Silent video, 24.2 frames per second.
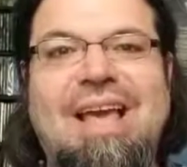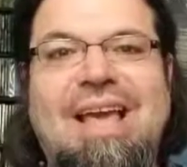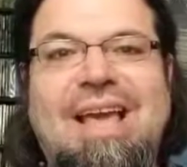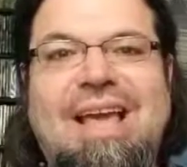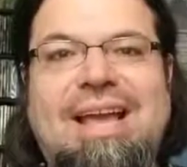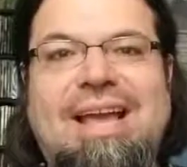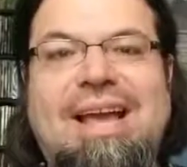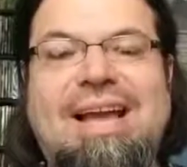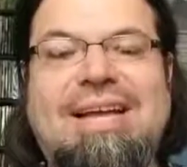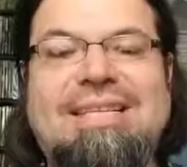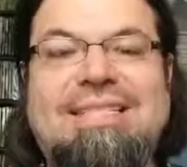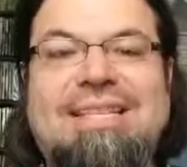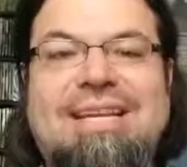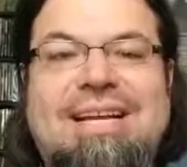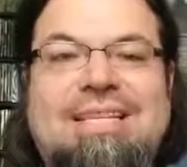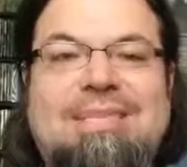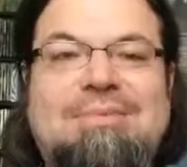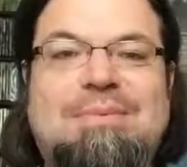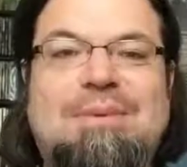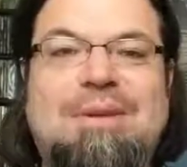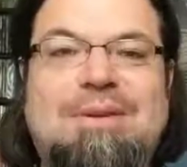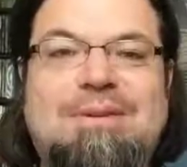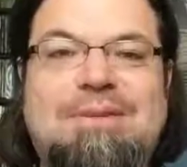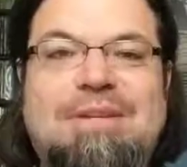Hey guys, Nick
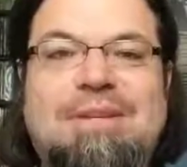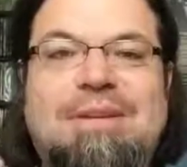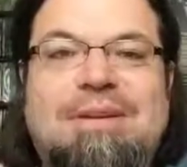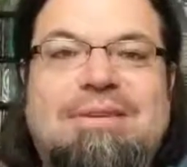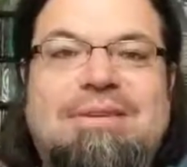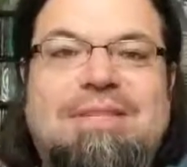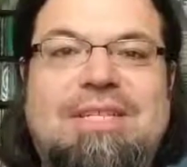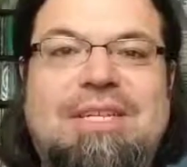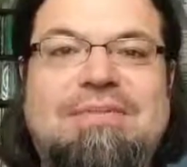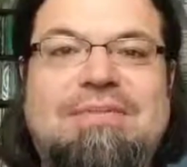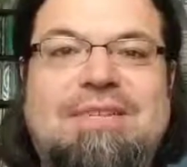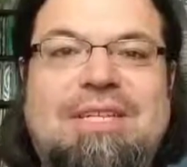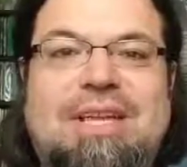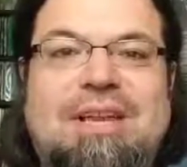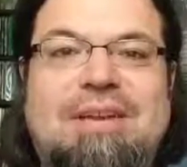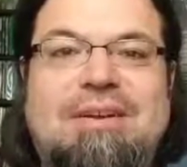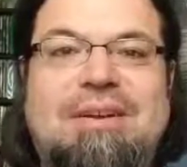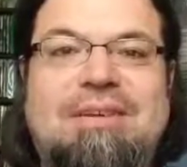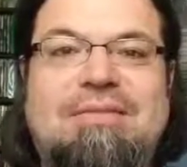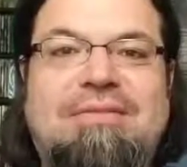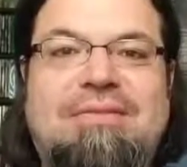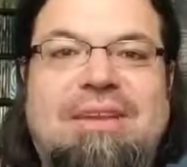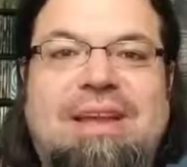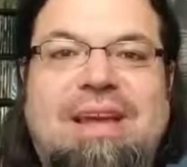Espinosa, your chief
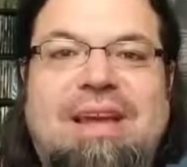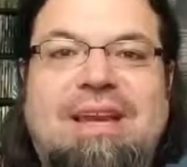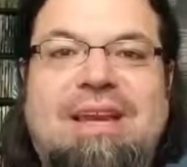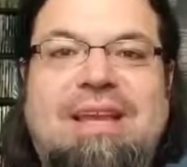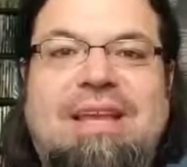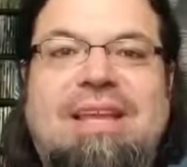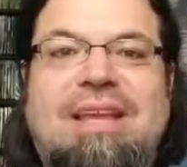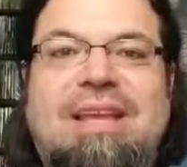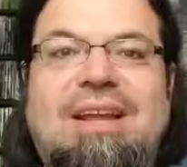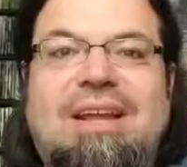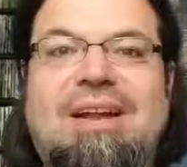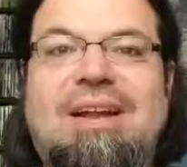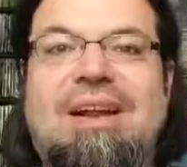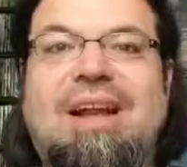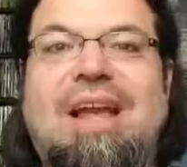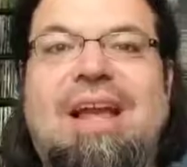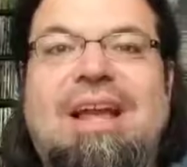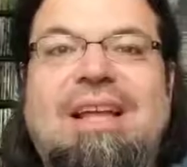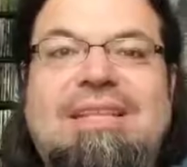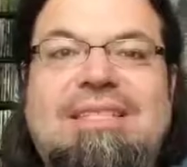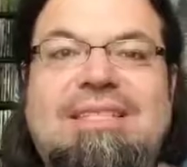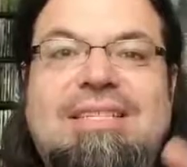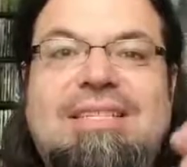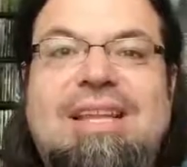security fanatic here,
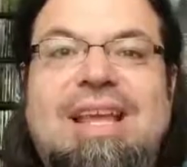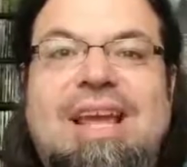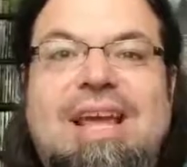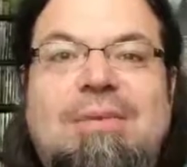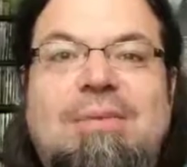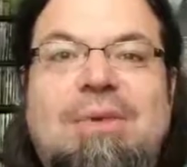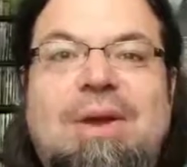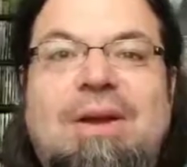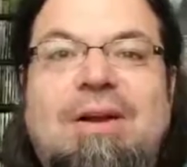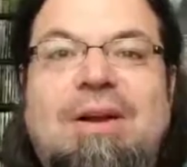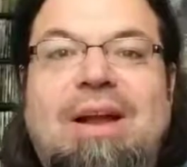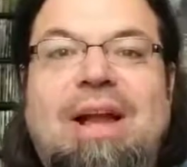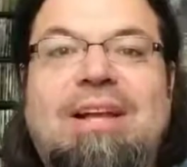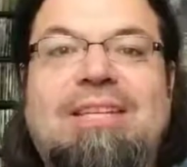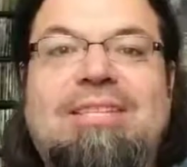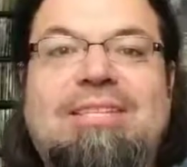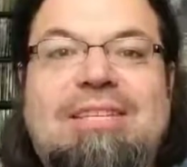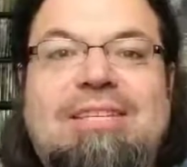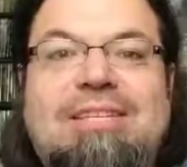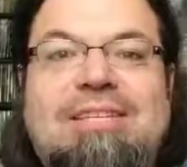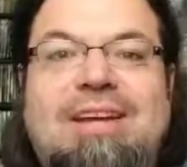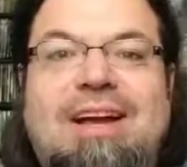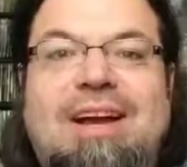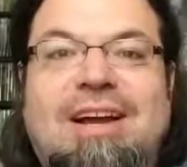and today we are
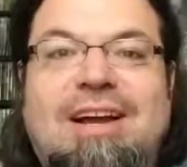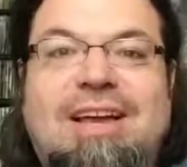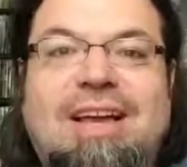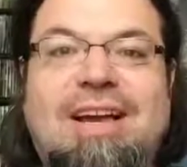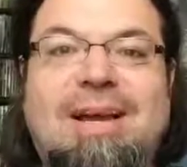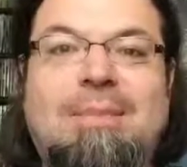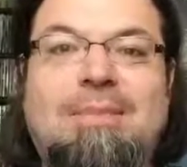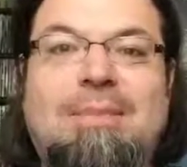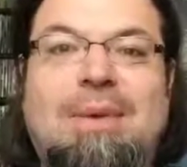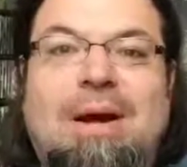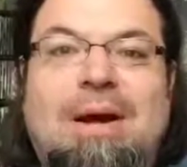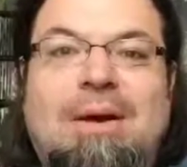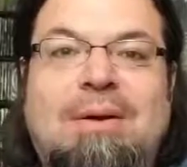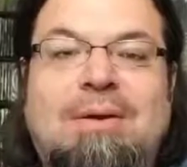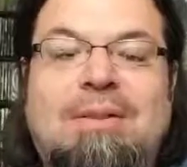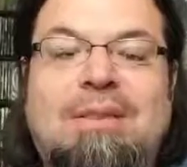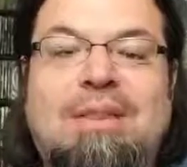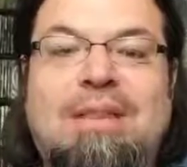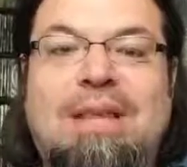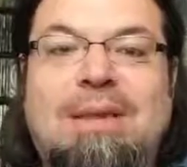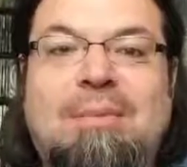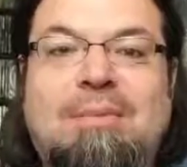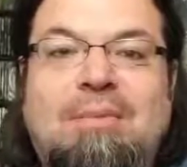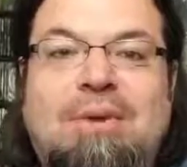actually talking about
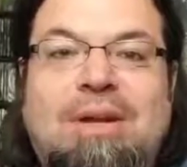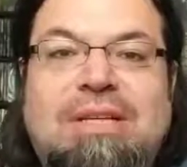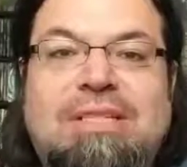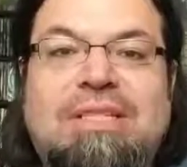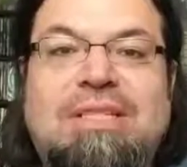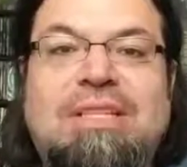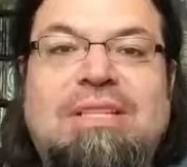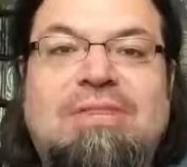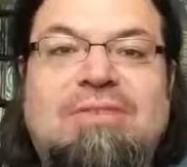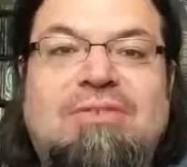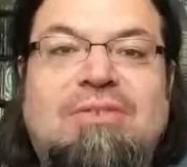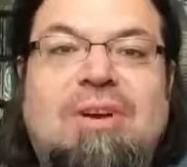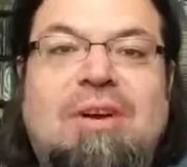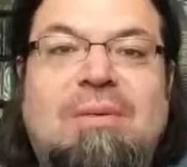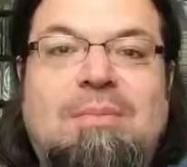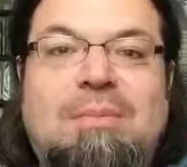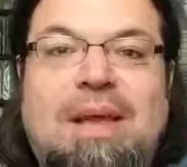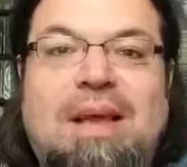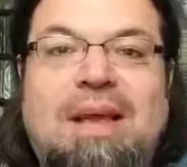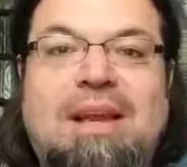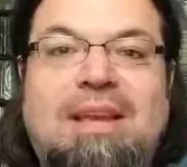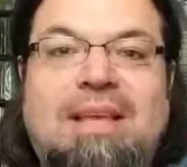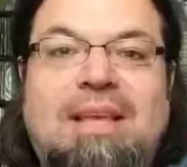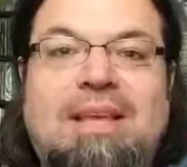the President Trump
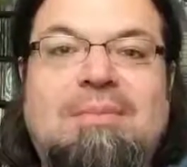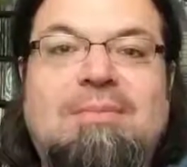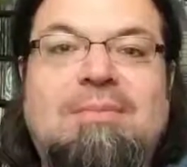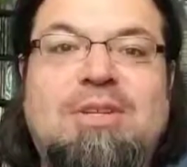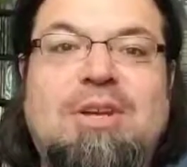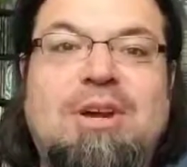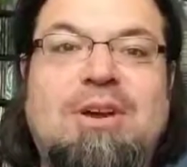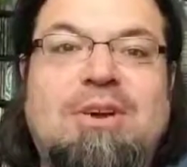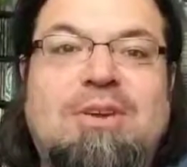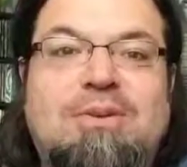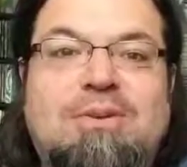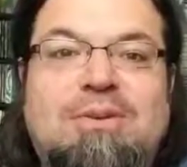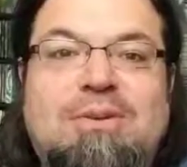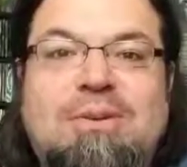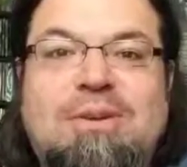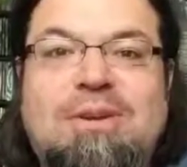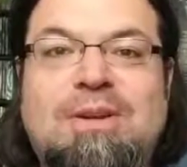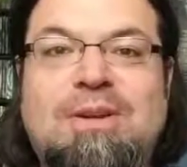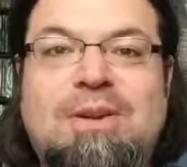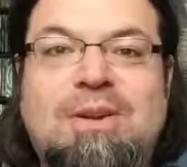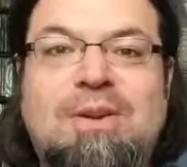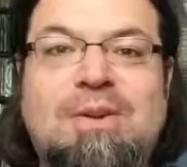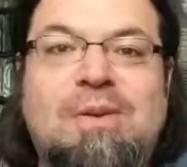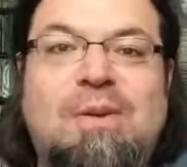and Kim Jong
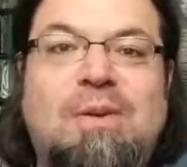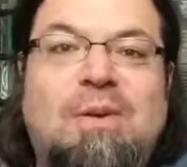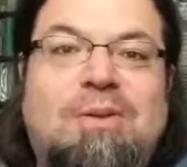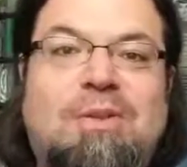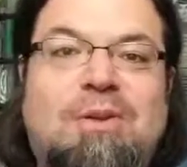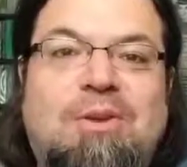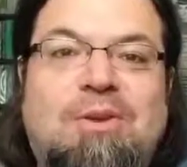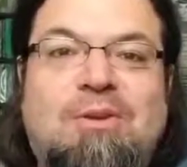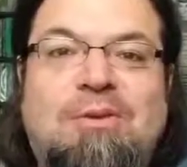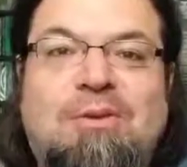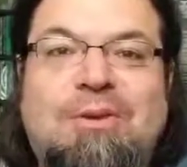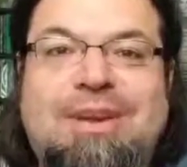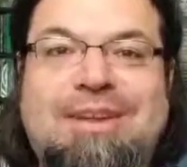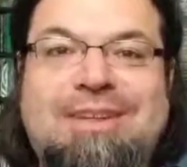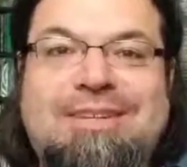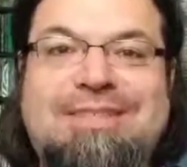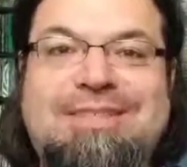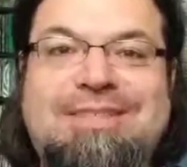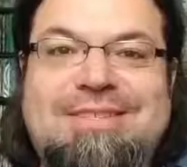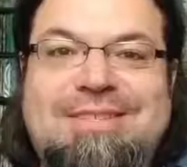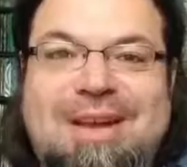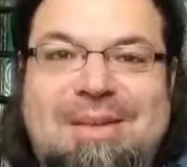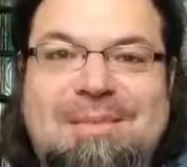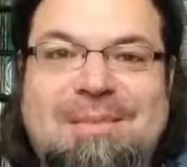Un North Korea
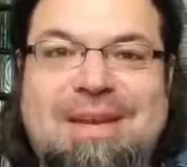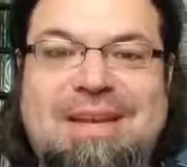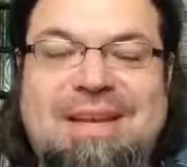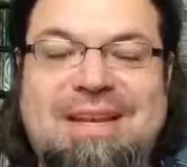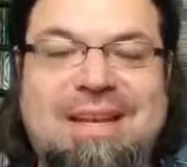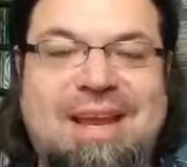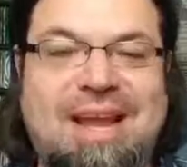summit.